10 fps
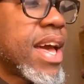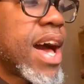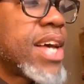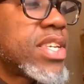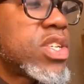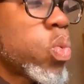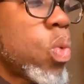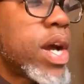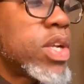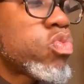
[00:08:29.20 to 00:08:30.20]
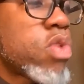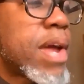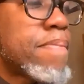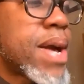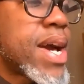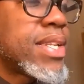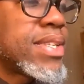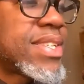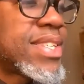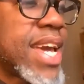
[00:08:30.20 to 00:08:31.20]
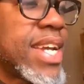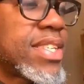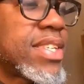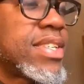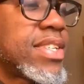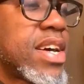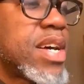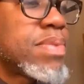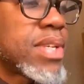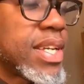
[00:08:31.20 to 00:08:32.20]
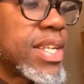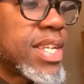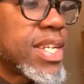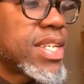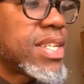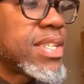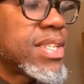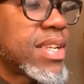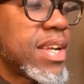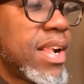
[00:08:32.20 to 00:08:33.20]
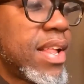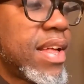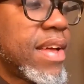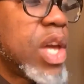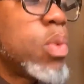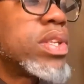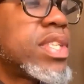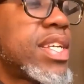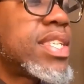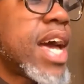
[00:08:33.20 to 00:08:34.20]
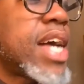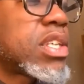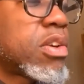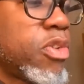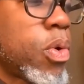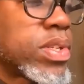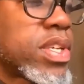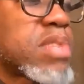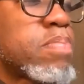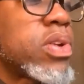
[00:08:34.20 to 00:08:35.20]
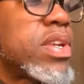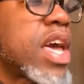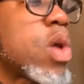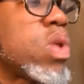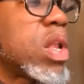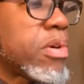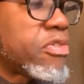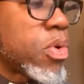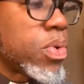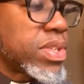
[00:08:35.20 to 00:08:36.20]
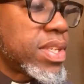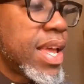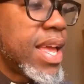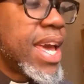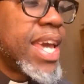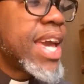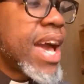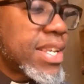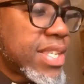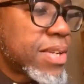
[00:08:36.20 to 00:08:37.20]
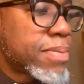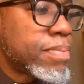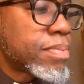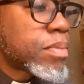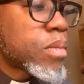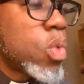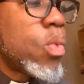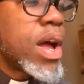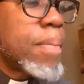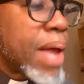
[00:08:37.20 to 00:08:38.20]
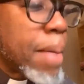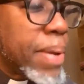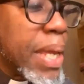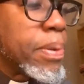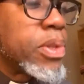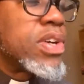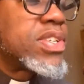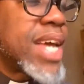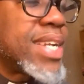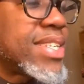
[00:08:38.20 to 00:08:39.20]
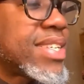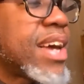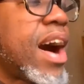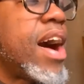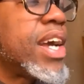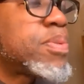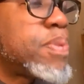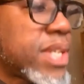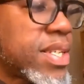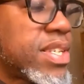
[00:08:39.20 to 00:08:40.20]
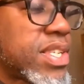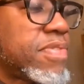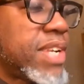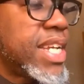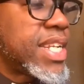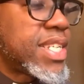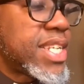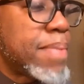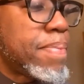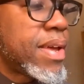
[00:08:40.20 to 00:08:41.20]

as this white right man states in terms and conditions. He wanted a task force as a modern day Wilberforce. He asked, why are black people not ascended to the highest positions of leadership?